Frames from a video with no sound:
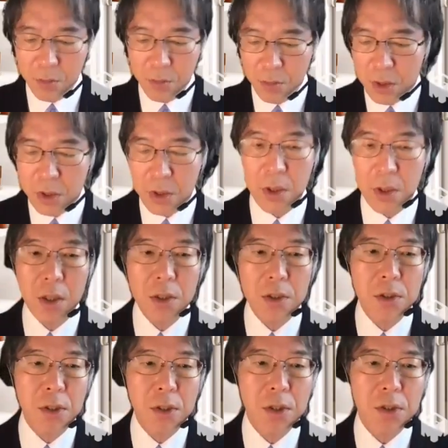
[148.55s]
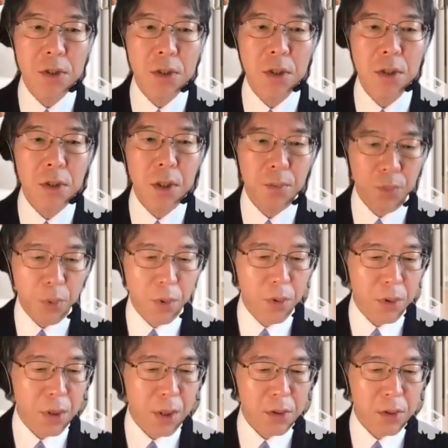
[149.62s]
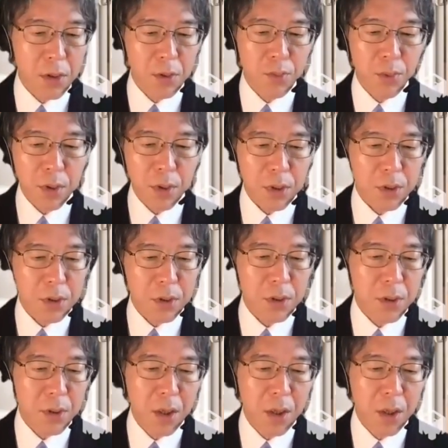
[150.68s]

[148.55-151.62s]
which is this simple tensor product.